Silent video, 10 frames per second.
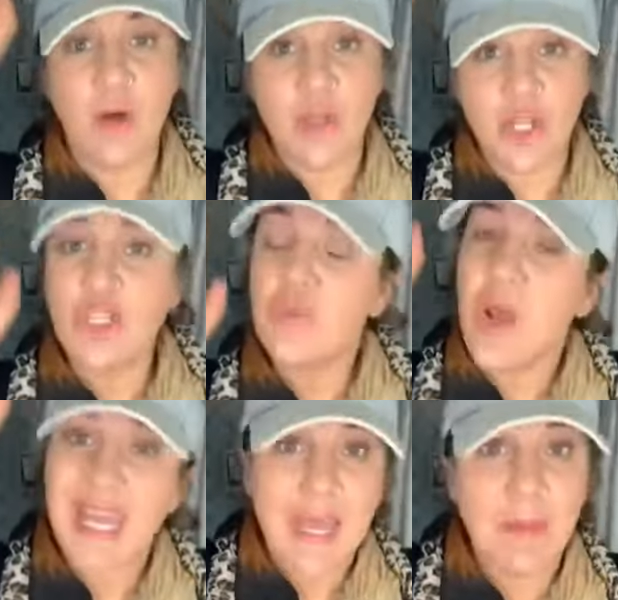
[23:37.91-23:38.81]
you just want to
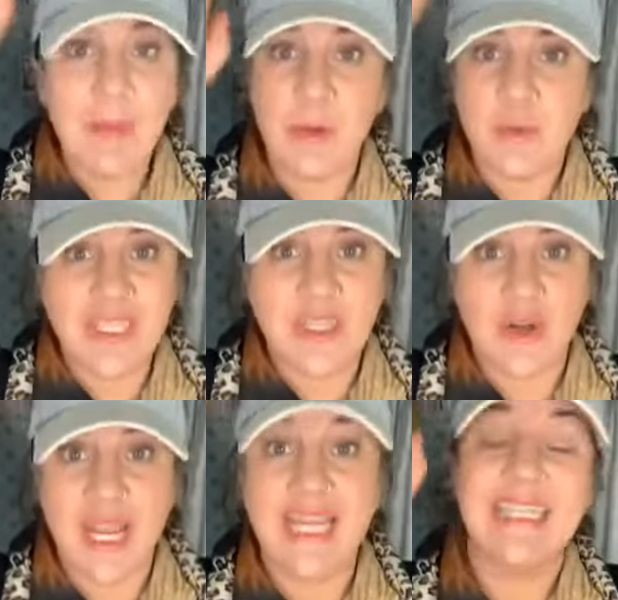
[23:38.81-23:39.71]
get people to raise their hand
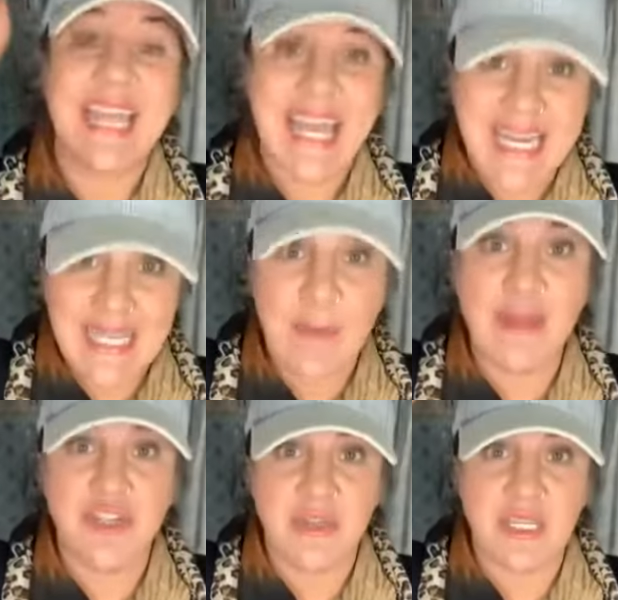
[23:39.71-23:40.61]
and say, Yes, I'm
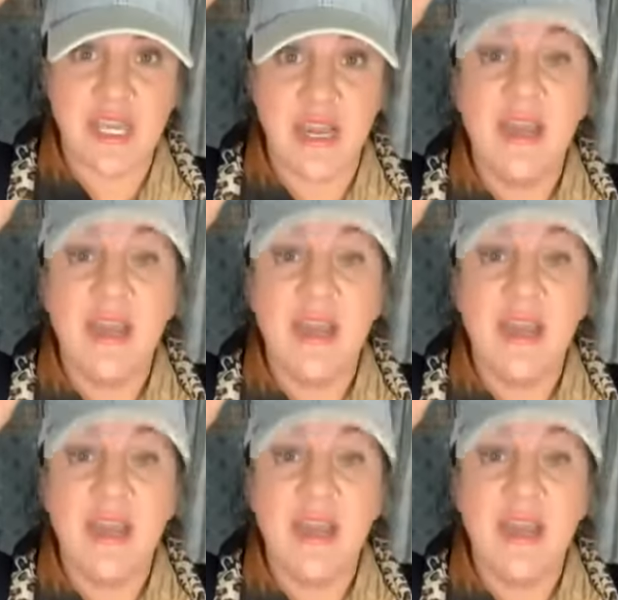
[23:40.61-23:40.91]
interested.